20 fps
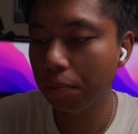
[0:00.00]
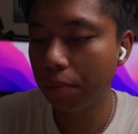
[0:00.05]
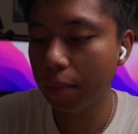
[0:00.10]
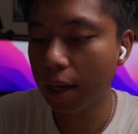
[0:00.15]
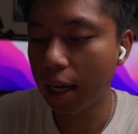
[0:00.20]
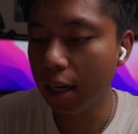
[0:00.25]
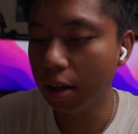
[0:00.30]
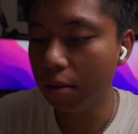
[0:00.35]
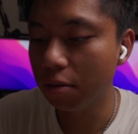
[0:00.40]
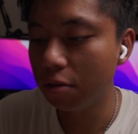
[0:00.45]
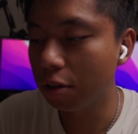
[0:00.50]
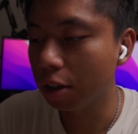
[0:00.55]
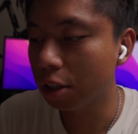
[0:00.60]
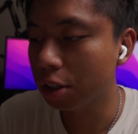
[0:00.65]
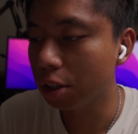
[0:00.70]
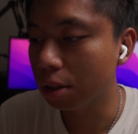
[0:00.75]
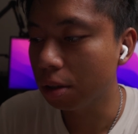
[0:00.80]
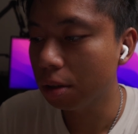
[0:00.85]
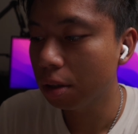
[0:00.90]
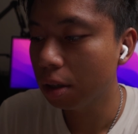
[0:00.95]
adding
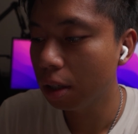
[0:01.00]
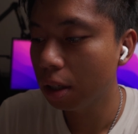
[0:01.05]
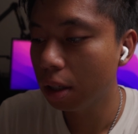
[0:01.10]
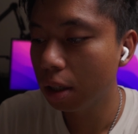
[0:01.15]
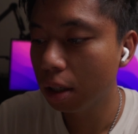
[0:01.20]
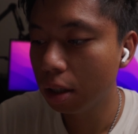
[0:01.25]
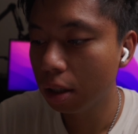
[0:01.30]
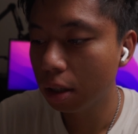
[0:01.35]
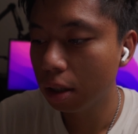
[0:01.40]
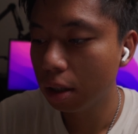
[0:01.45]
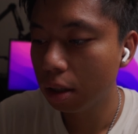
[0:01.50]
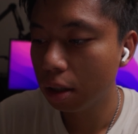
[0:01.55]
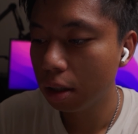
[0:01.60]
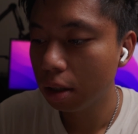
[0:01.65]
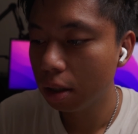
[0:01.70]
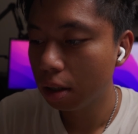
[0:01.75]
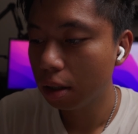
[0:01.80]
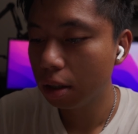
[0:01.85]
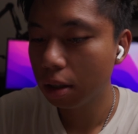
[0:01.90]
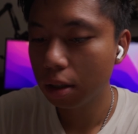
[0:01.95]
friction.
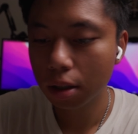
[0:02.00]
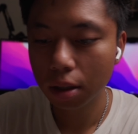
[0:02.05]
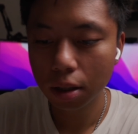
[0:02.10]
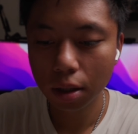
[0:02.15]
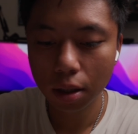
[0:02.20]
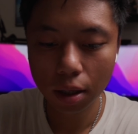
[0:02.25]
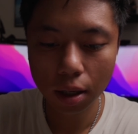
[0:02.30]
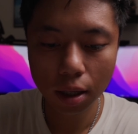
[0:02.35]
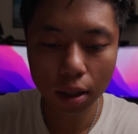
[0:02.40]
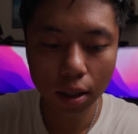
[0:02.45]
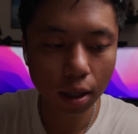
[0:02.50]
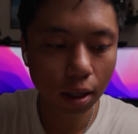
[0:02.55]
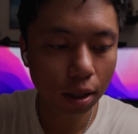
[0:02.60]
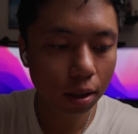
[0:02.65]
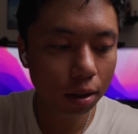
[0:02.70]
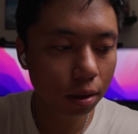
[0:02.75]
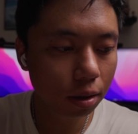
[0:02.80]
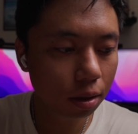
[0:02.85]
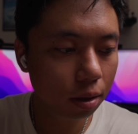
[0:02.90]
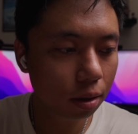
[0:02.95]
And then